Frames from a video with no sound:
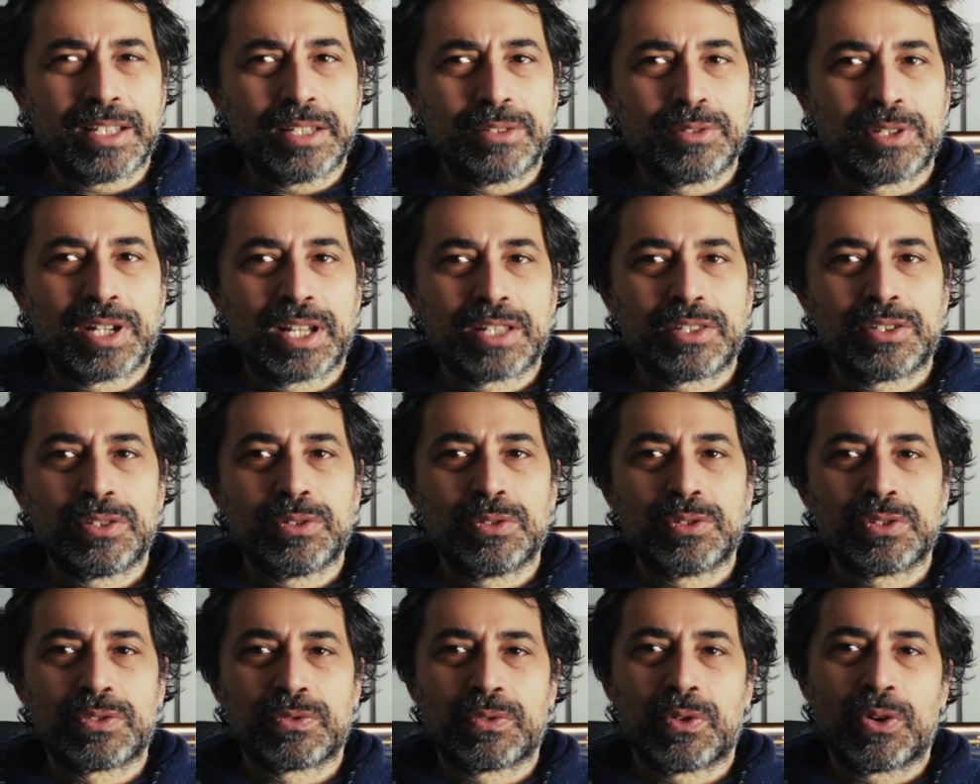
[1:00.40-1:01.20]
that you can
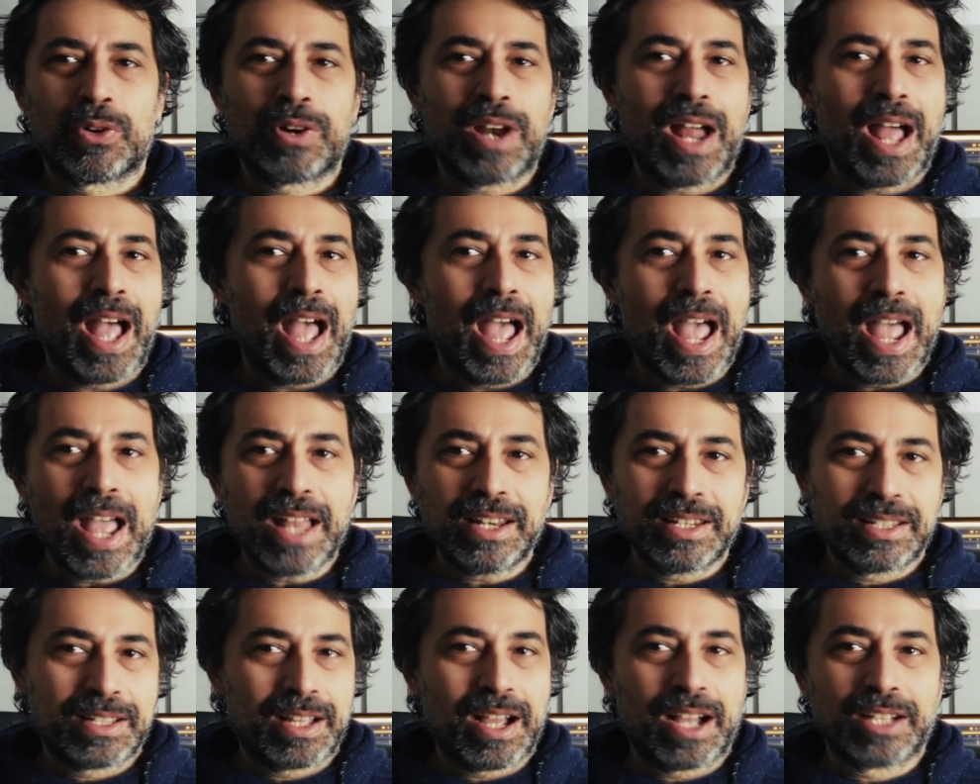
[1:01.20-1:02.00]
use for
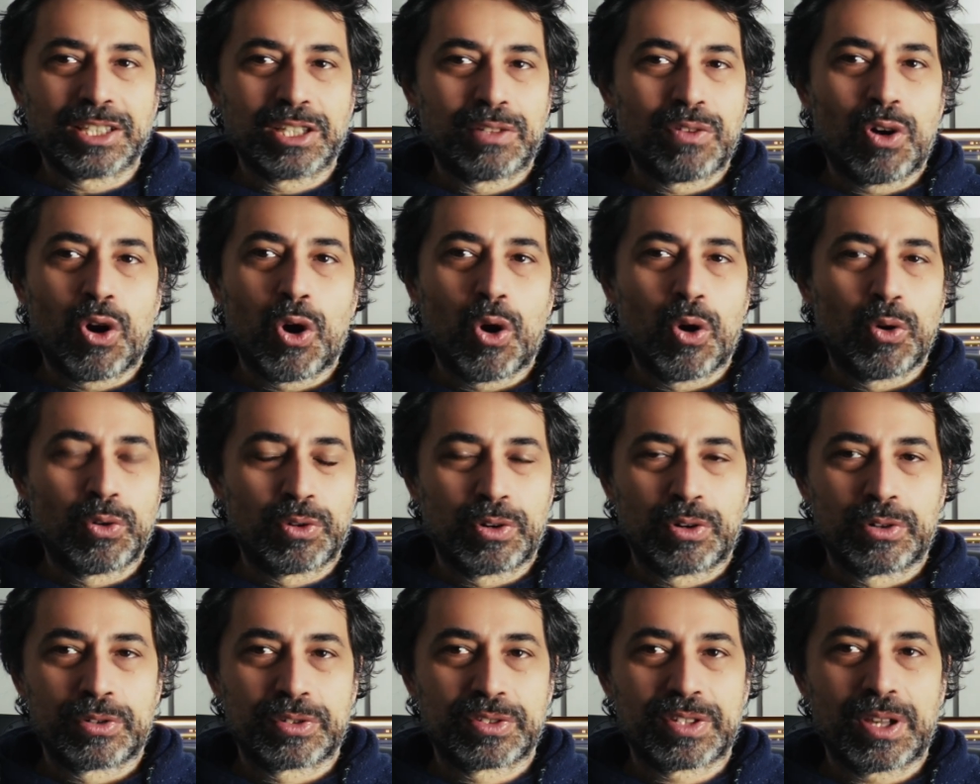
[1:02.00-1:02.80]
any kind of
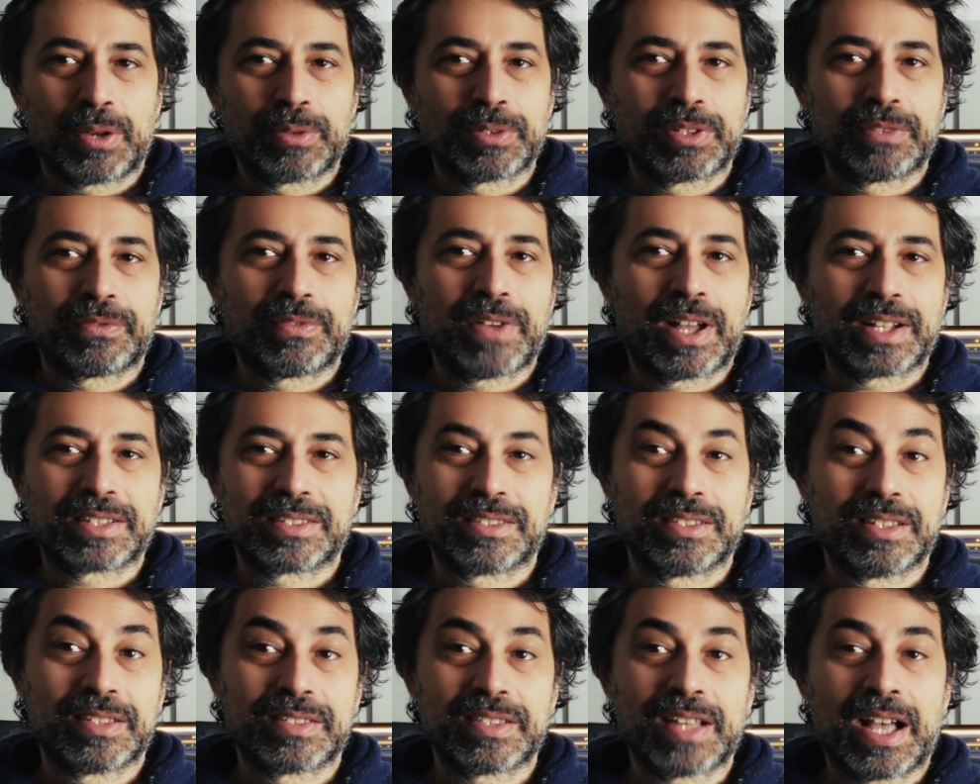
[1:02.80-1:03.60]
horror sound
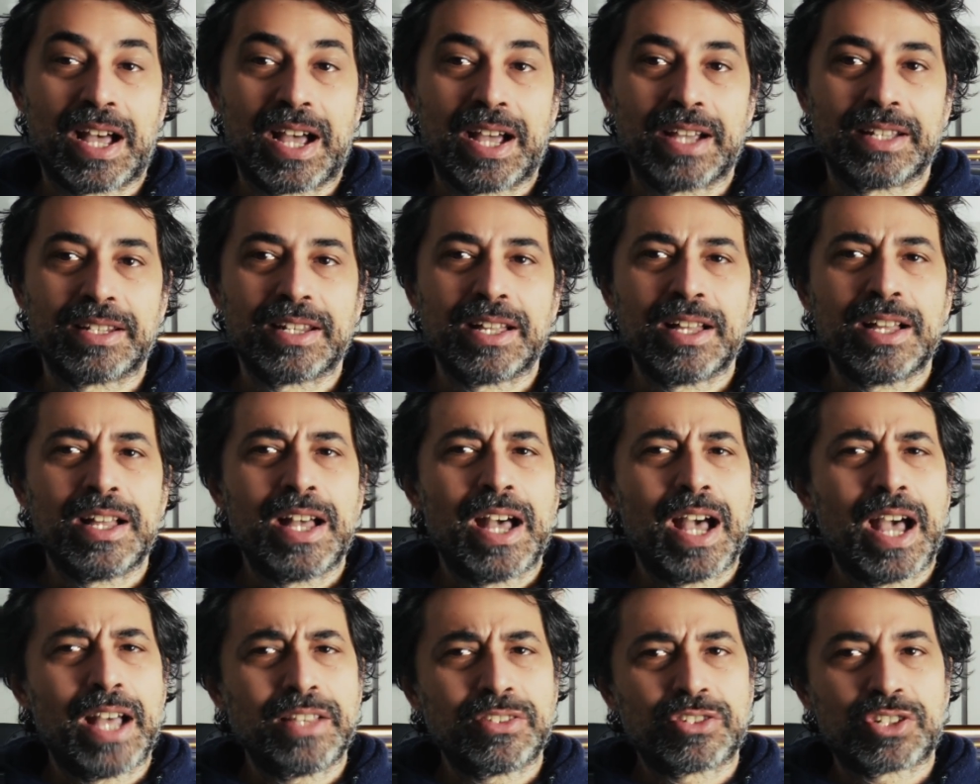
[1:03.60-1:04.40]
effects design
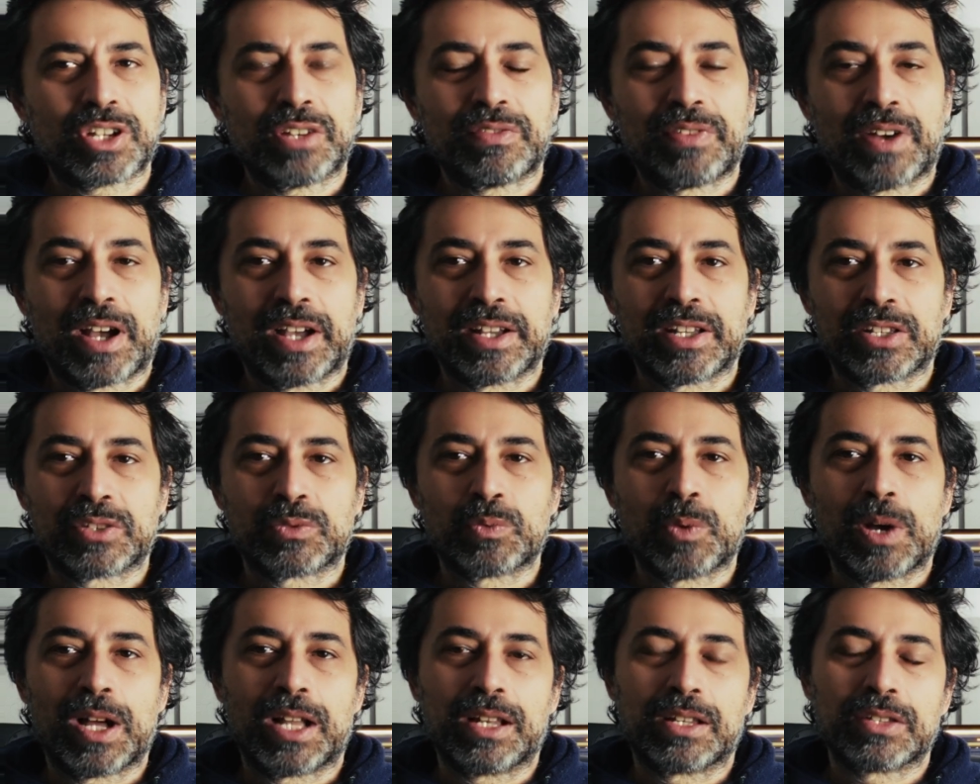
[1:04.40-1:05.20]
and Chef-I
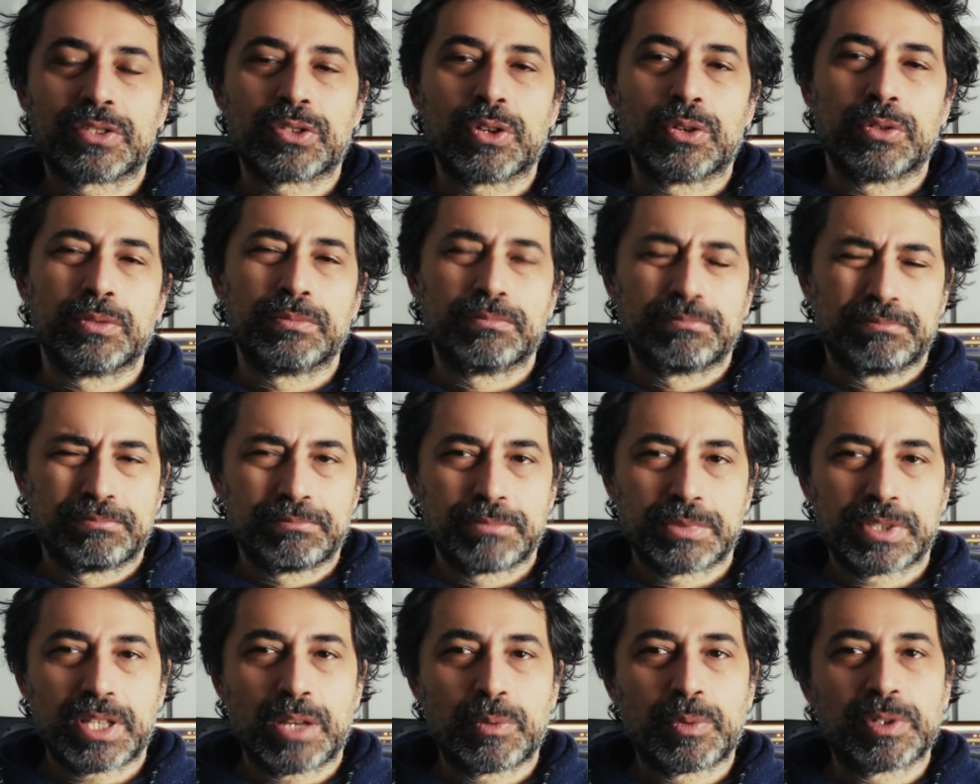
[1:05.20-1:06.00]
as well. So
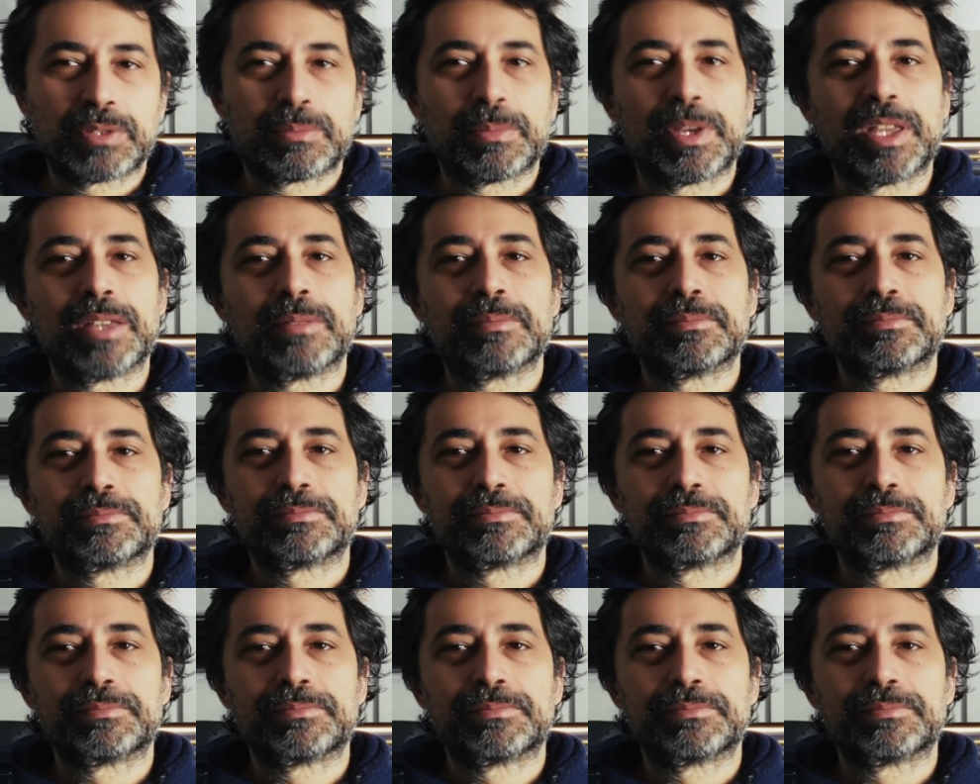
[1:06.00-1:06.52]
stay with me.